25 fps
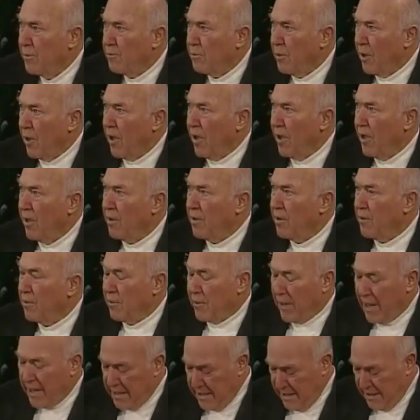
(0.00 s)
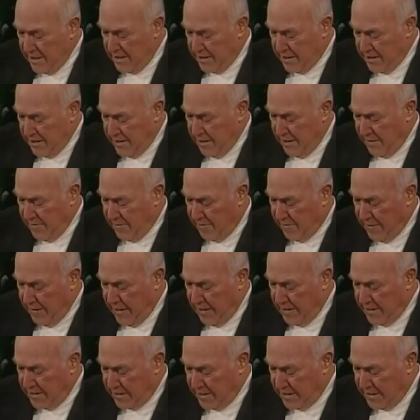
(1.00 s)
Paul, writing to the
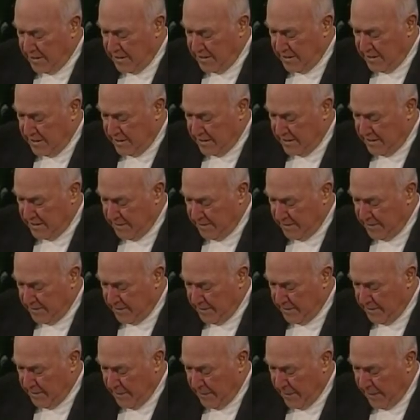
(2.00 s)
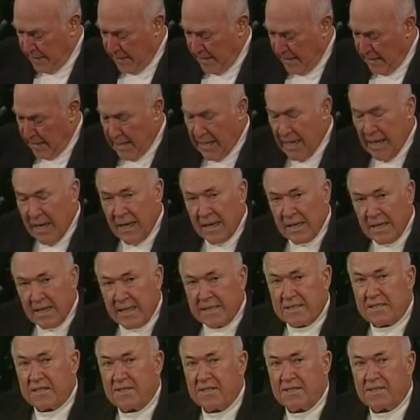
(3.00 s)
Ephesians,
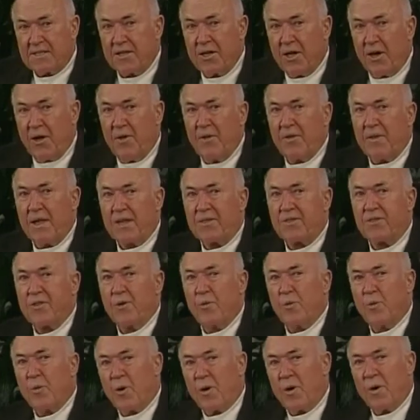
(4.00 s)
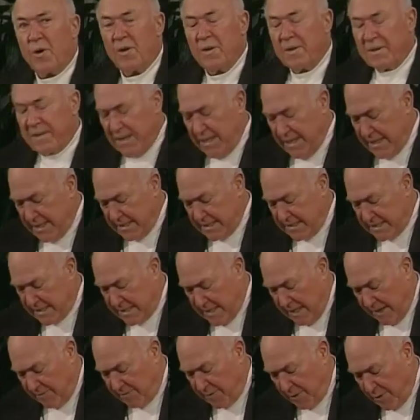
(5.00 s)
lets us know that the world is
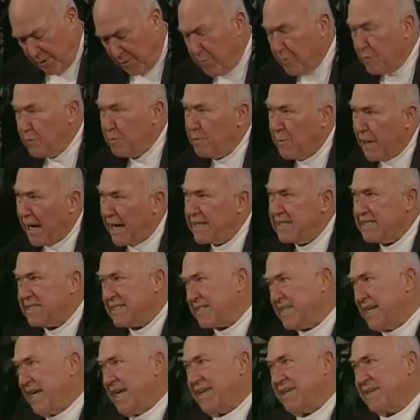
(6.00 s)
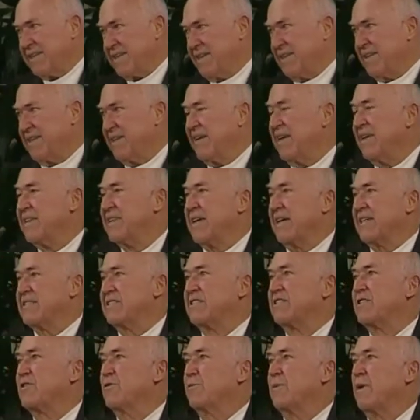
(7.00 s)
governed by Satan.
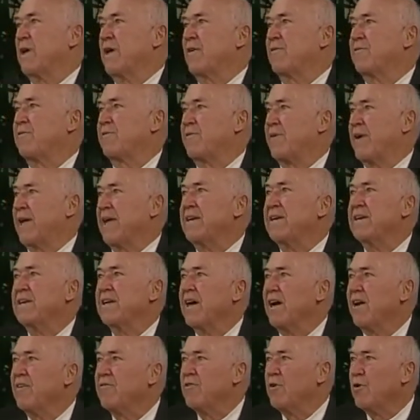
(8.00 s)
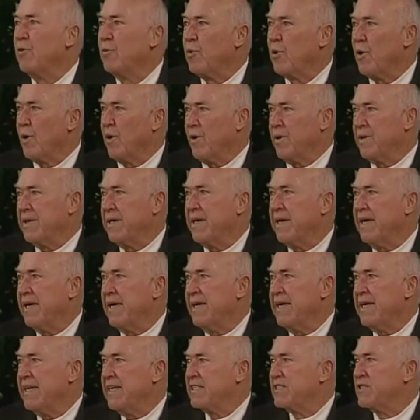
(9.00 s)
Thus, to be a friend of the world
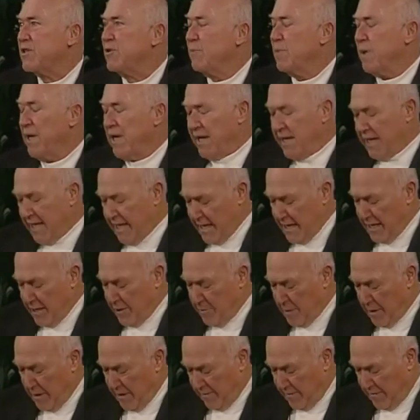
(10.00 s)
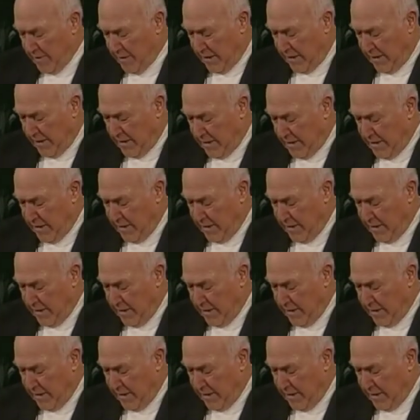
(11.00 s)
is to be an enemy of God.